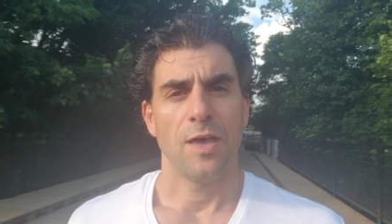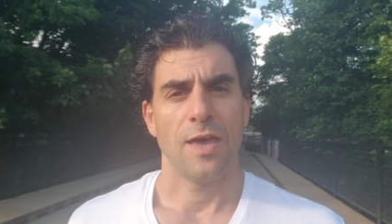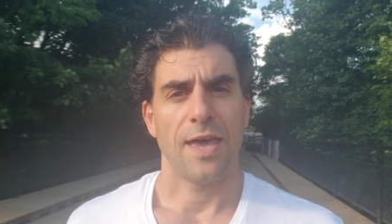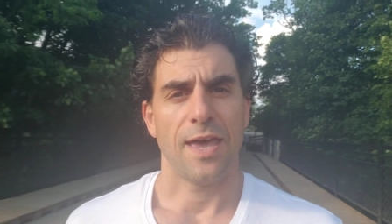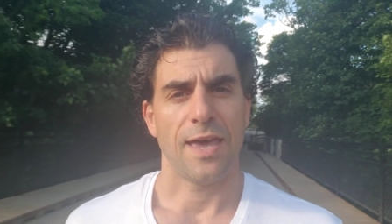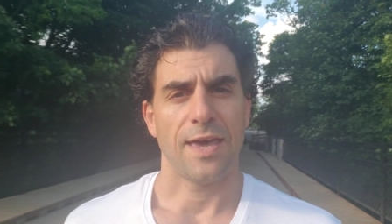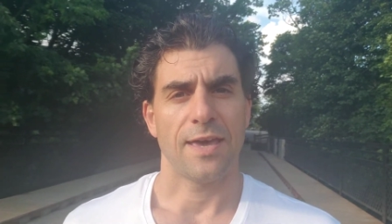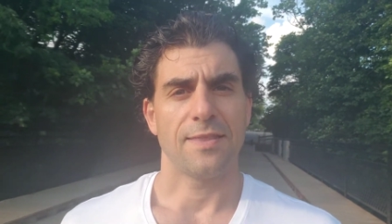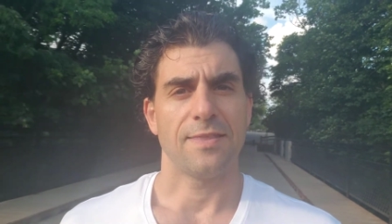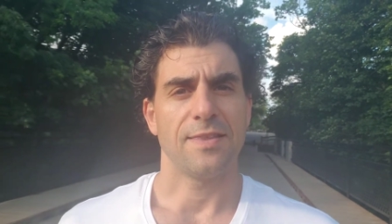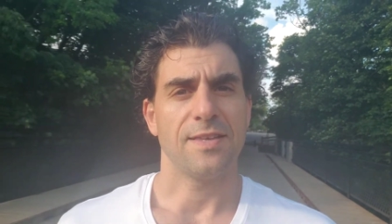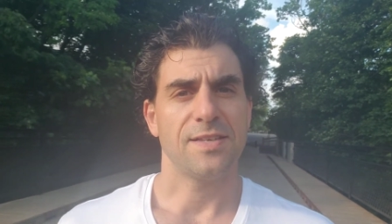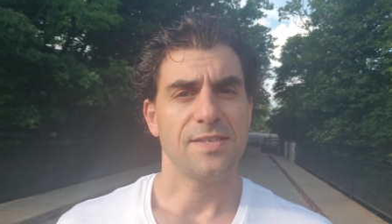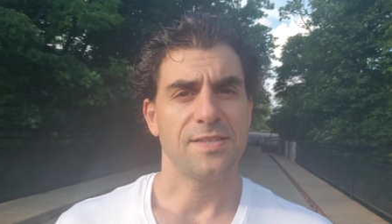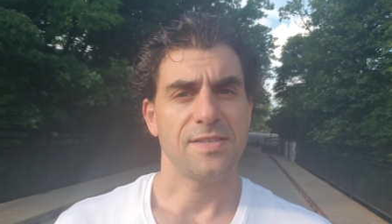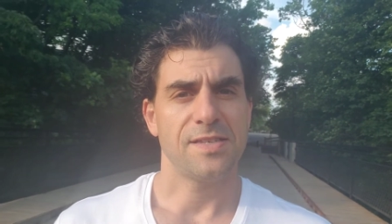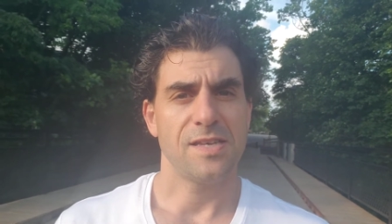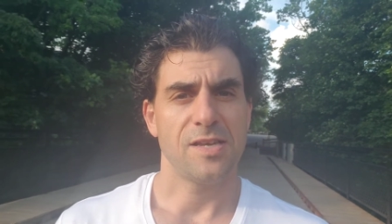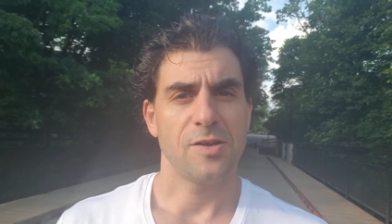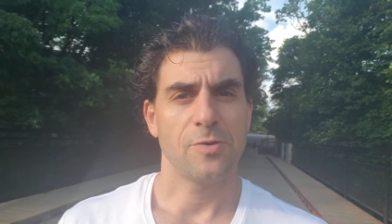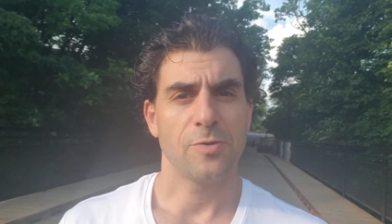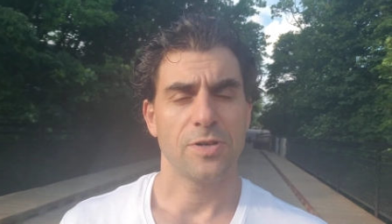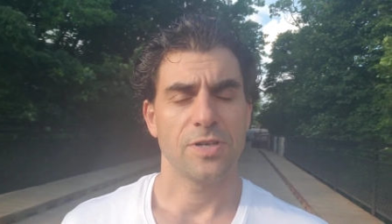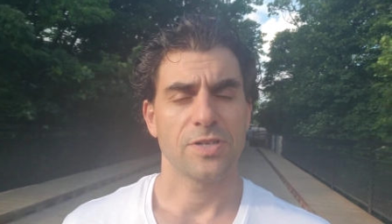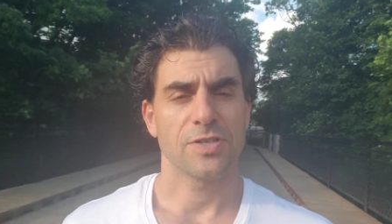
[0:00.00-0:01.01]
And this
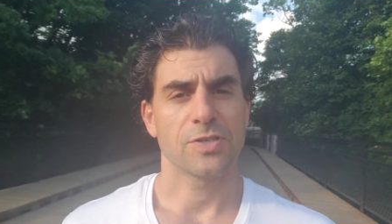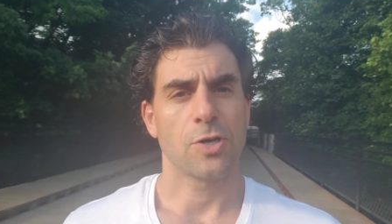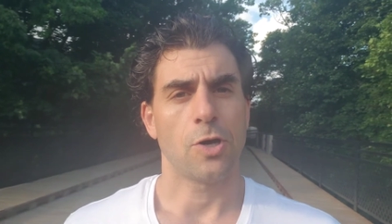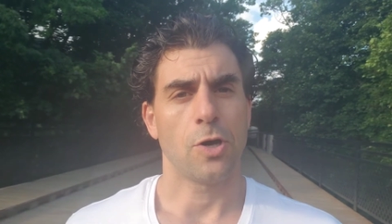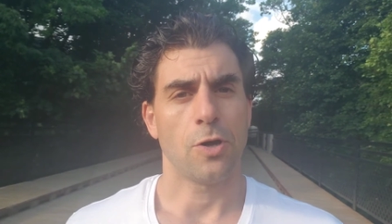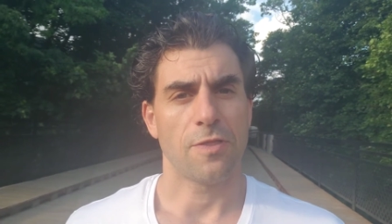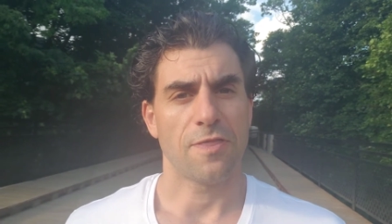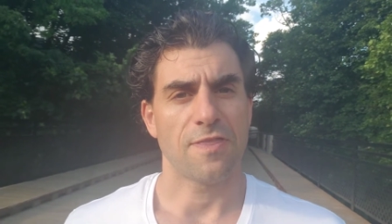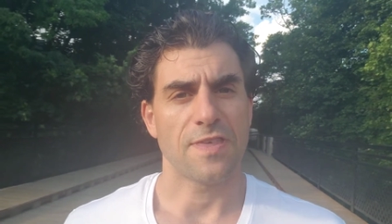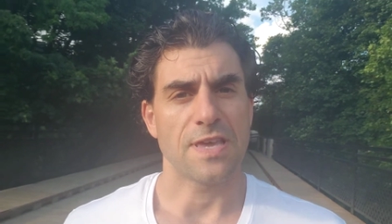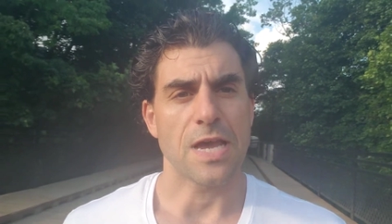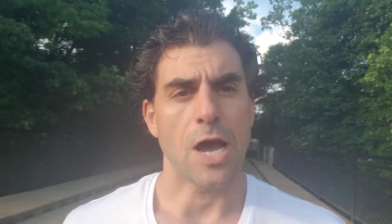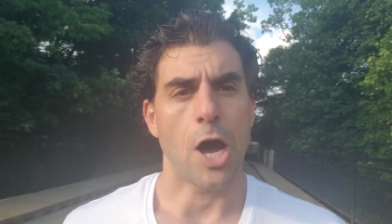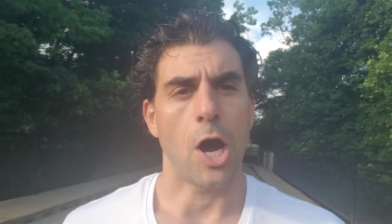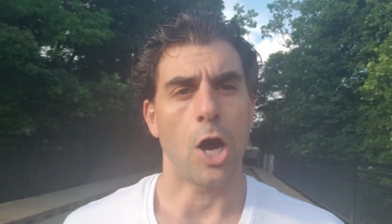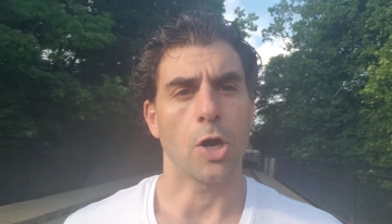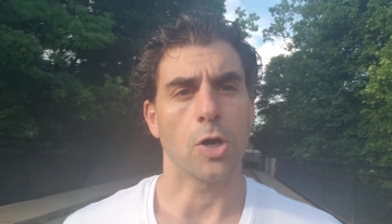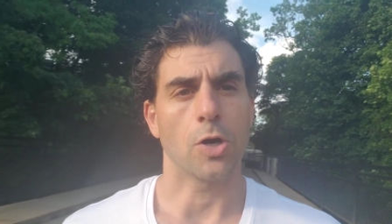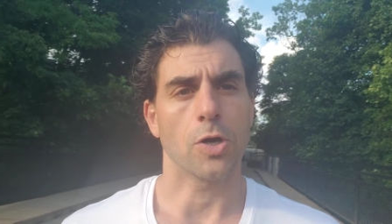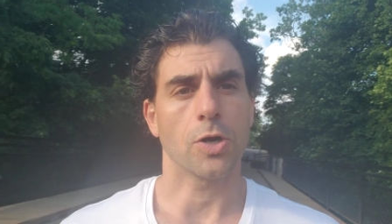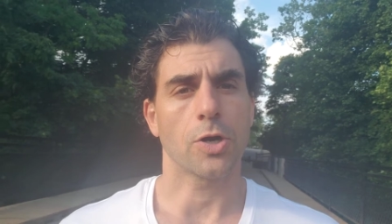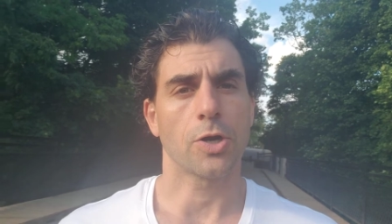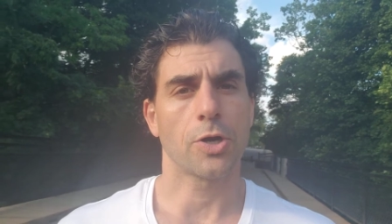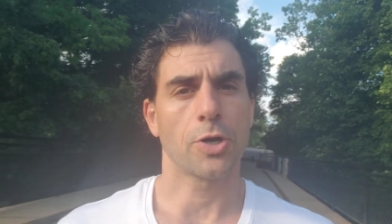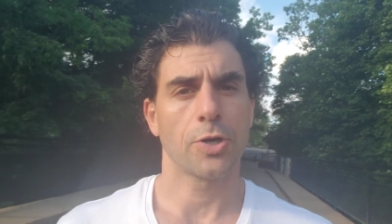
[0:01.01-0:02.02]
secret is called the
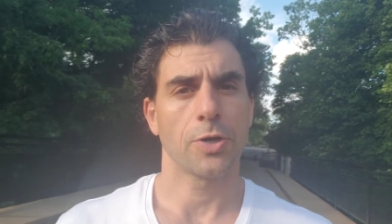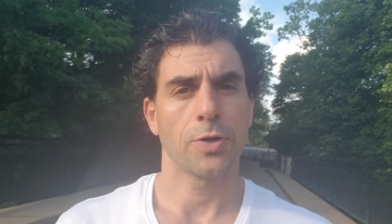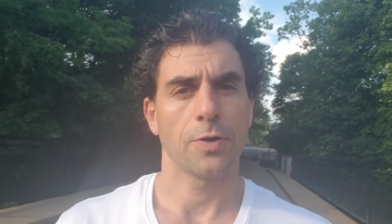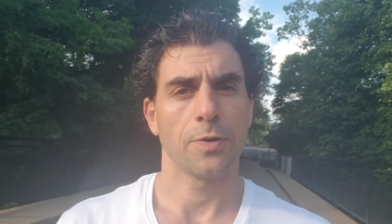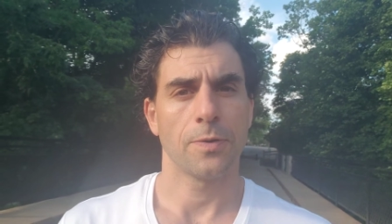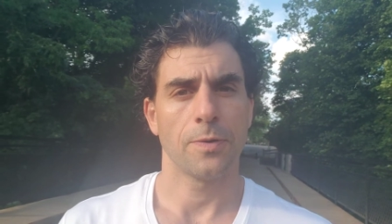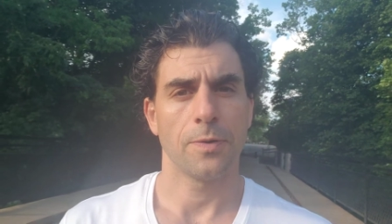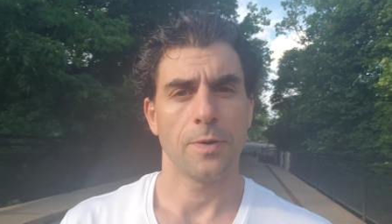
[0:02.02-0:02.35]
arc.